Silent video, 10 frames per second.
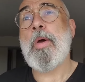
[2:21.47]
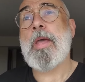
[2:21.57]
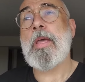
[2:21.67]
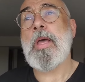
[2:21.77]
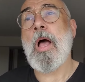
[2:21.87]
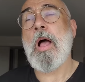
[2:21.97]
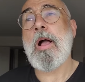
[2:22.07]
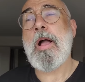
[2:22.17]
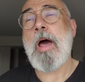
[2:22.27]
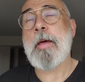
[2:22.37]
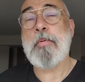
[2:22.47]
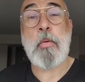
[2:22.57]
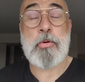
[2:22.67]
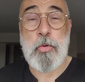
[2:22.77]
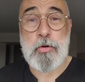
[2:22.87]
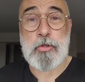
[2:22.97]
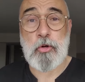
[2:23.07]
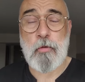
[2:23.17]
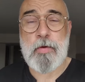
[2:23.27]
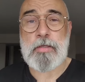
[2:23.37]
We got up, we were doing
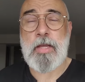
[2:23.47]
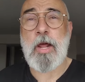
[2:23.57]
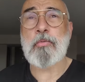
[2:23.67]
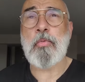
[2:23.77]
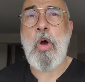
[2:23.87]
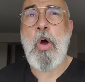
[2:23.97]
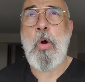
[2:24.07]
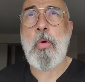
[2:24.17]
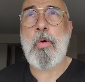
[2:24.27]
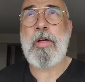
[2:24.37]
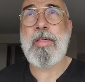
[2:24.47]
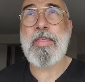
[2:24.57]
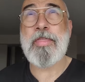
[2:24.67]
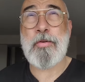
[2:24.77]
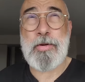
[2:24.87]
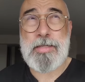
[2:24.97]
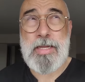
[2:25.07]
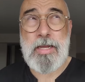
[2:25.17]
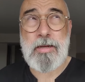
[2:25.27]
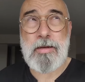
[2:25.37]
service, and row
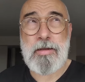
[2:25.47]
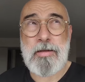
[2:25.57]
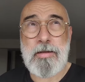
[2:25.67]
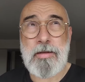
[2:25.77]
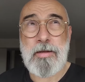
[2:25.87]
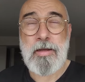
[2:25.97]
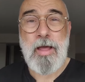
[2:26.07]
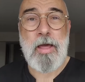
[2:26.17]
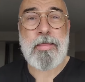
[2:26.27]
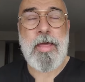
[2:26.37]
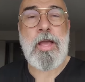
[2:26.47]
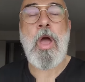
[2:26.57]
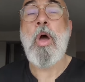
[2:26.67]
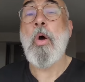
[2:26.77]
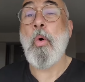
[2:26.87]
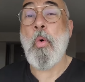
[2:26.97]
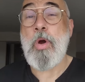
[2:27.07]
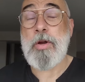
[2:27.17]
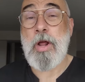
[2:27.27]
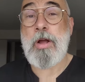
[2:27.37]
13, I think,
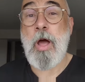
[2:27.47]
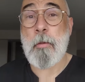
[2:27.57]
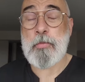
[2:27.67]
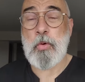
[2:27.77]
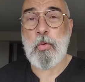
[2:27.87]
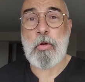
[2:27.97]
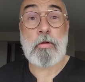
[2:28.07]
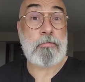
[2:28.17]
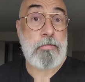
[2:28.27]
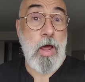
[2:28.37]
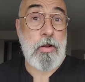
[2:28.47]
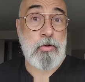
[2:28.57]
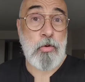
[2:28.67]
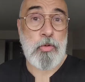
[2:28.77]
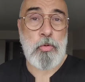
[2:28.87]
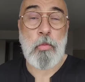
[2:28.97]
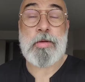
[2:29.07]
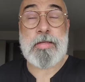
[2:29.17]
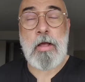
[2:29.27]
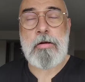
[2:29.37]
ordered a cup noodle. Not unusual.
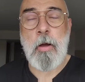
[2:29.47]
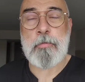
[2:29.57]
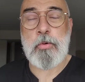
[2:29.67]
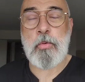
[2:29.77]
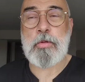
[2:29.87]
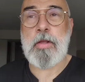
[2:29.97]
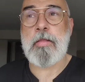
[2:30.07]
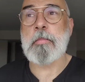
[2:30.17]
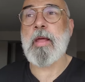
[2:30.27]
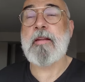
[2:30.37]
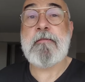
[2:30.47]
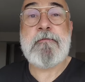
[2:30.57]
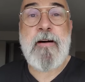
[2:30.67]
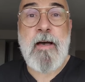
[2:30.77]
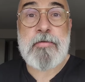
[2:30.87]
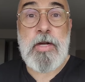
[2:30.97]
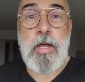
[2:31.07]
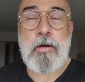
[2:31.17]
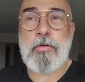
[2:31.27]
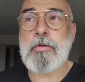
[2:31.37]
We sell cup noodles on the plane,
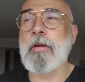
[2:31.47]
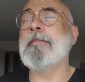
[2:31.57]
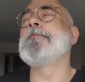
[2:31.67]
$5.